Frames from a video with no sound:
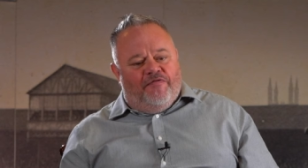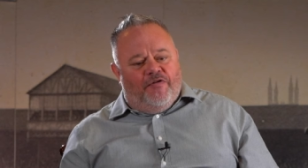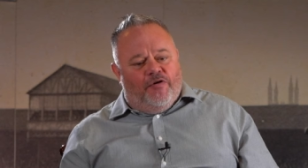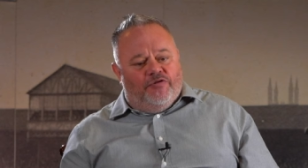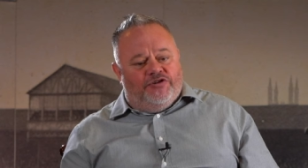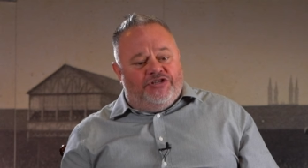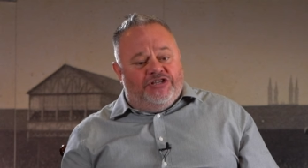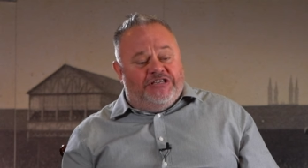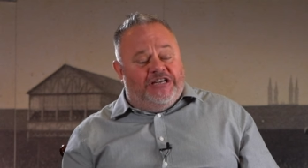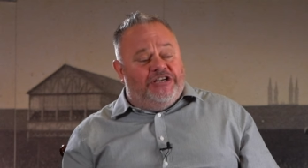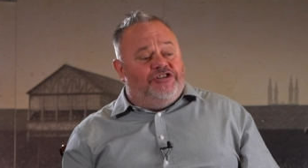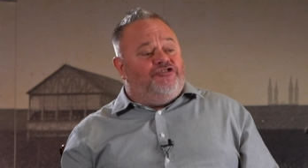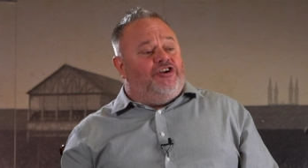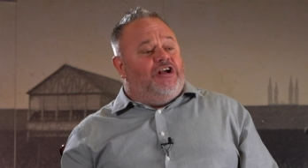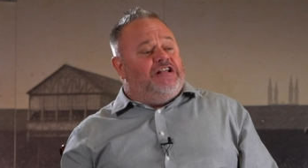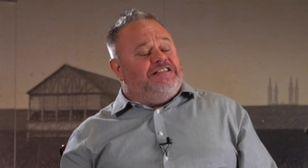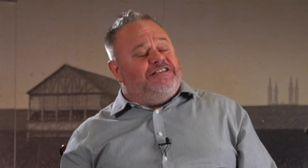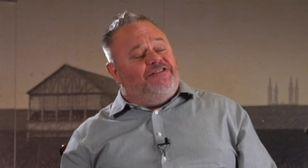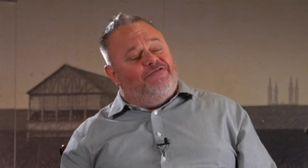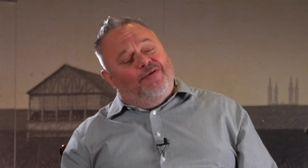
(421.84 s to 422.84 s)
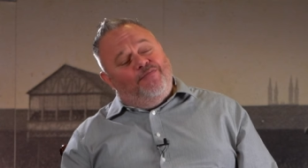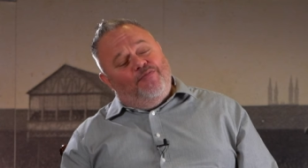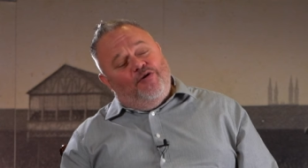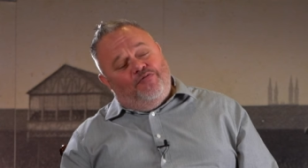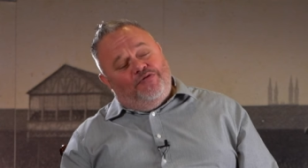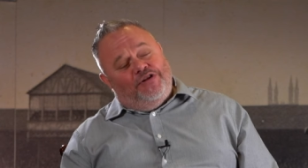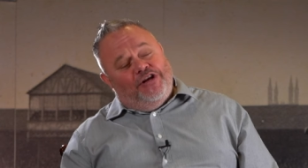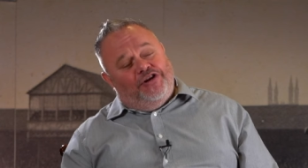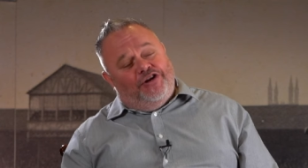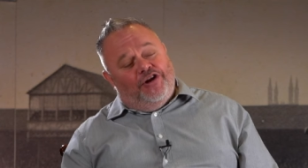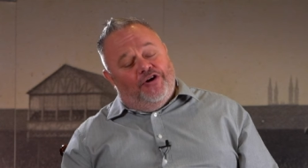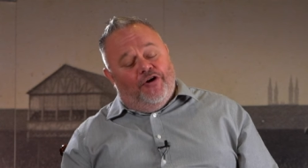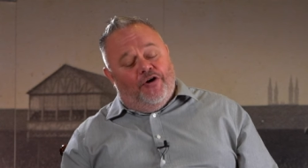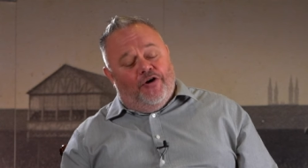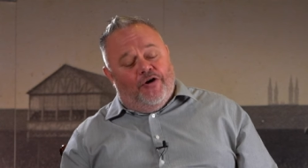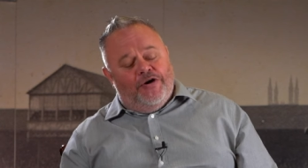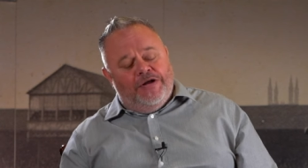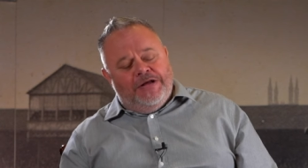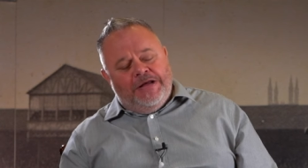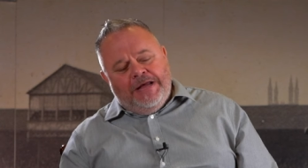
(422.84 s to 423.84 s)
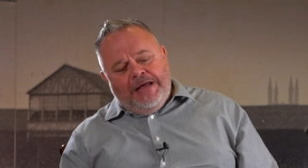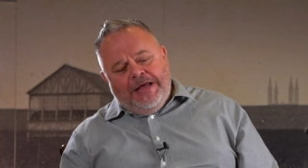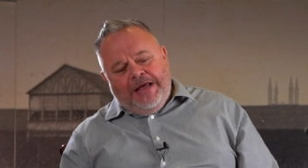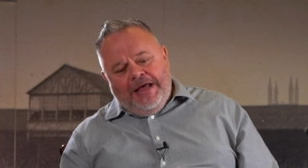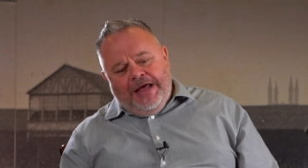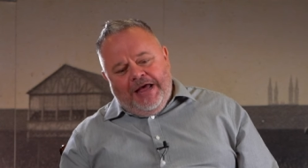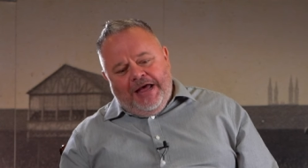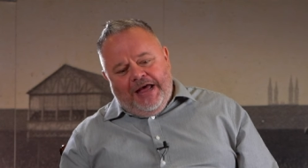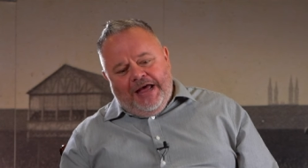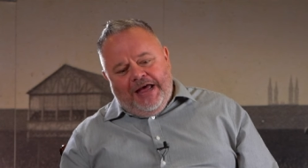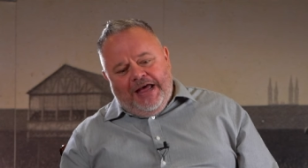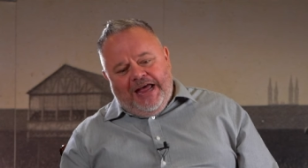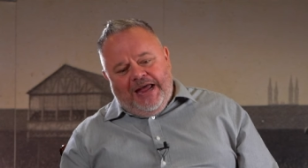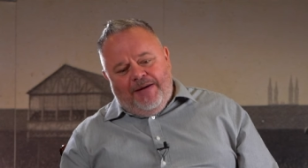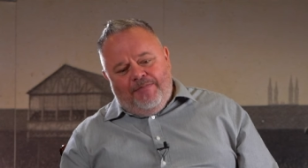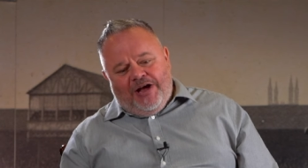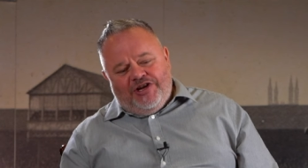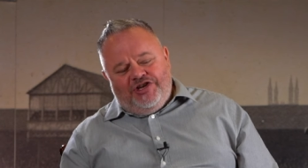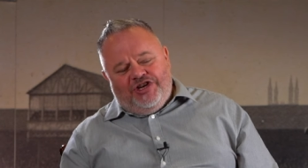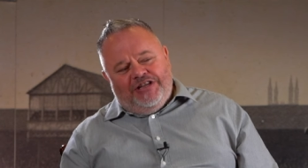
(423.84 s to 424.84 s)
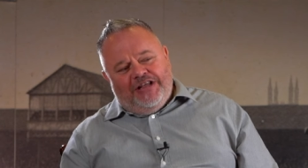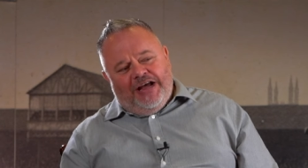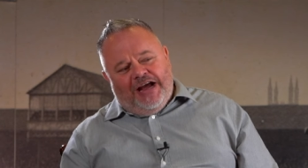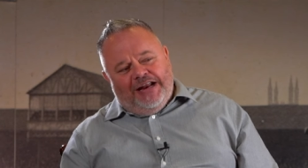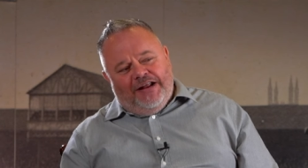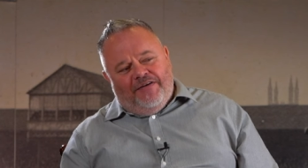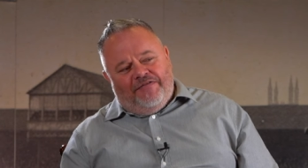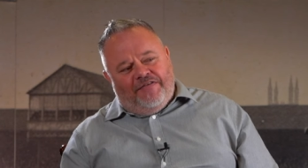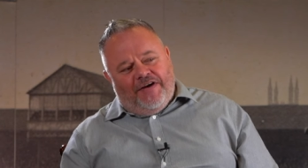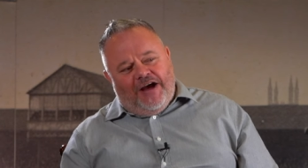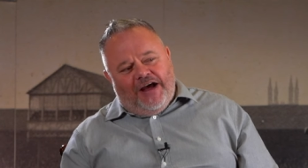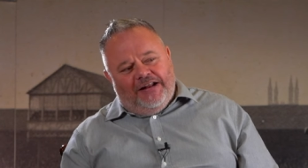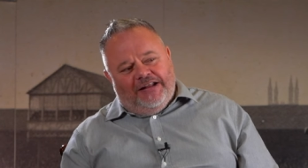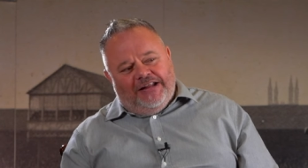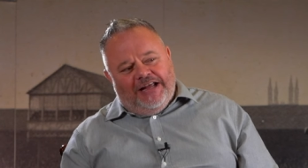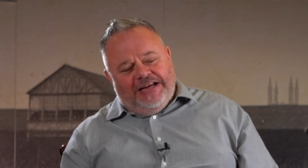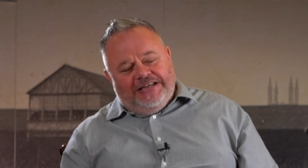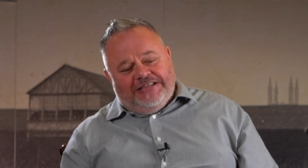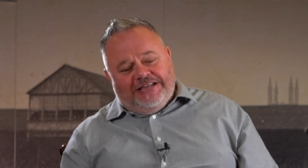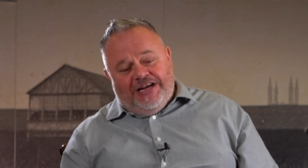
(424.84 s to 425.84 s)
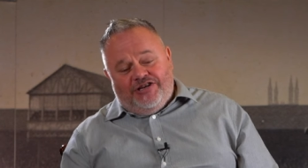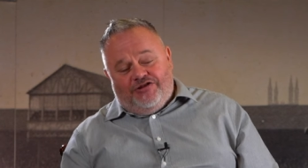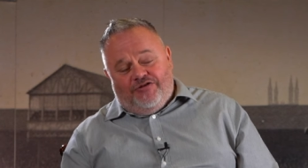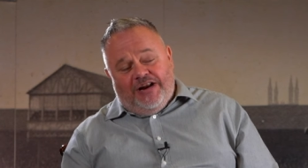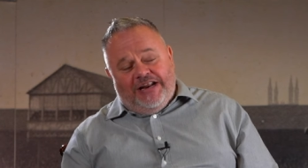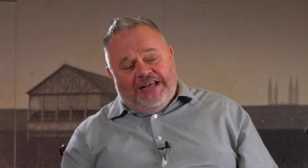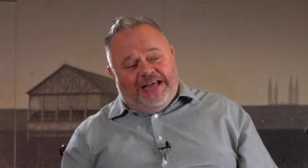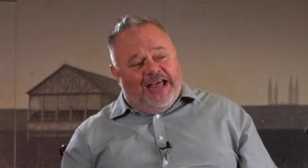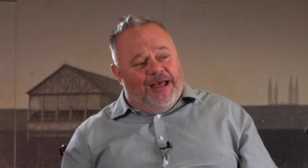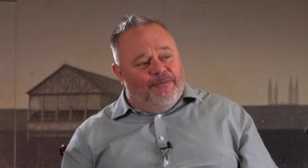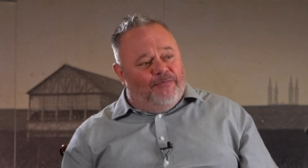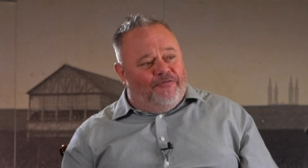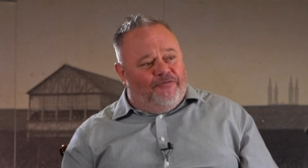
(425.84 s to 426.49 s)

Foulkes as he tried to remove the door. Uh, imagine that in a final these days or any game